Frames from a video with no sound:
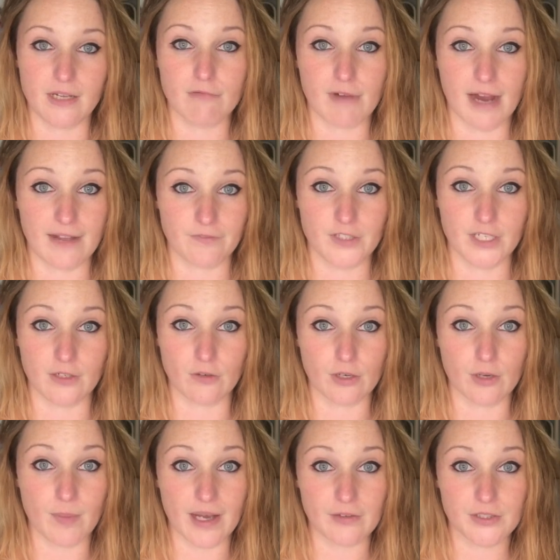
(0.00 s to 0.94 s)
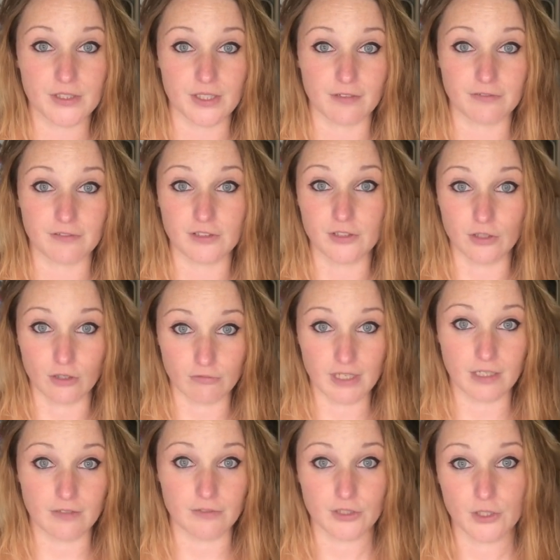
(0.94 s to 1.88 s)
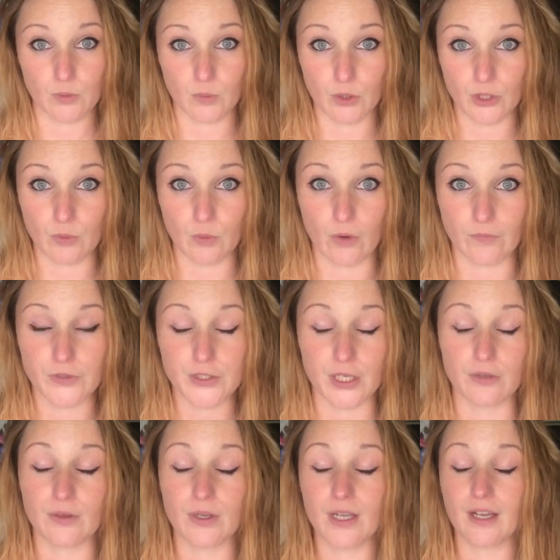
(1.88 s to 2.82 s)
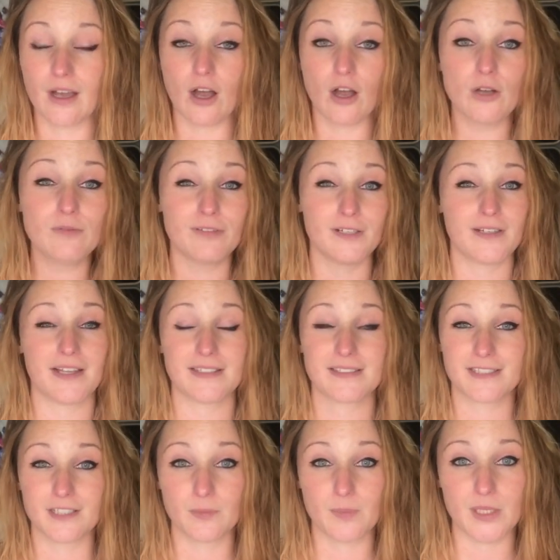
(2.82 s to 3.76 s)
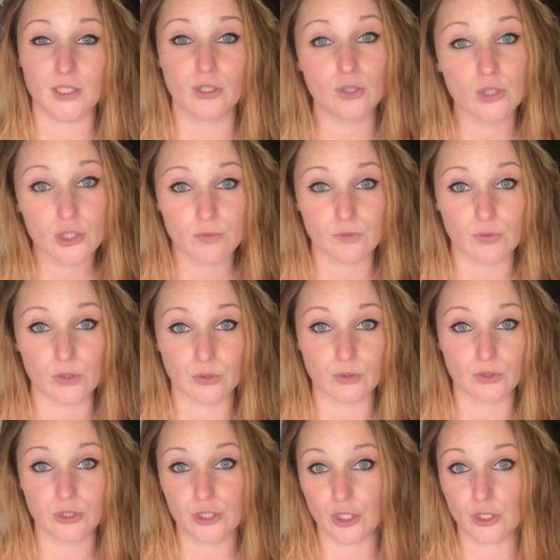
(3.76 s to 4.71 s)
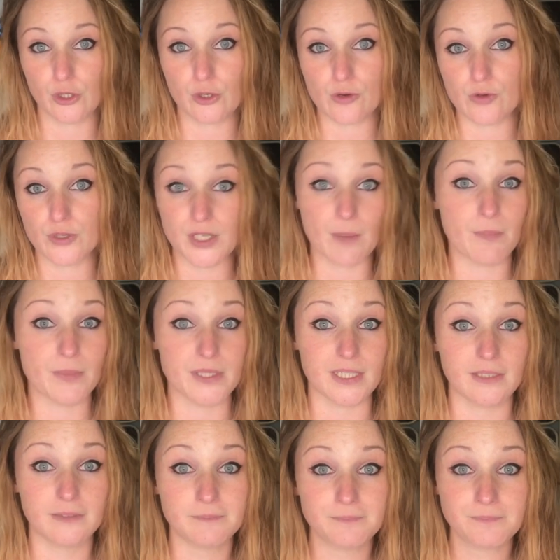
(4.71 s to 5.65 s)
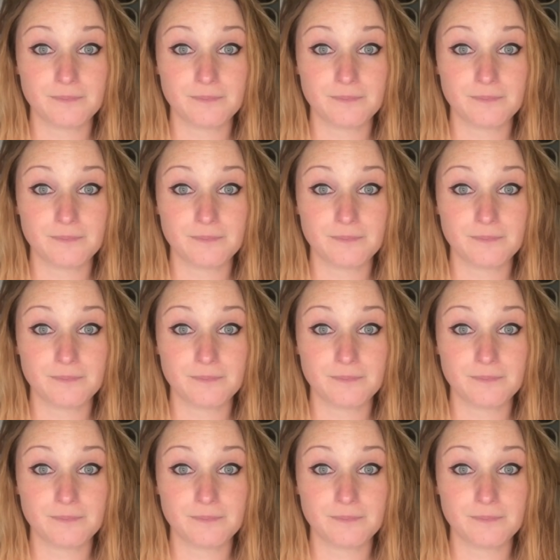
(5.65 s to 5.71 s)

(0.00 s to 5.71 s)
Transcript: ranting on about stuff that's not relevant to what you want. So hopefully that's going to be useful to somebody.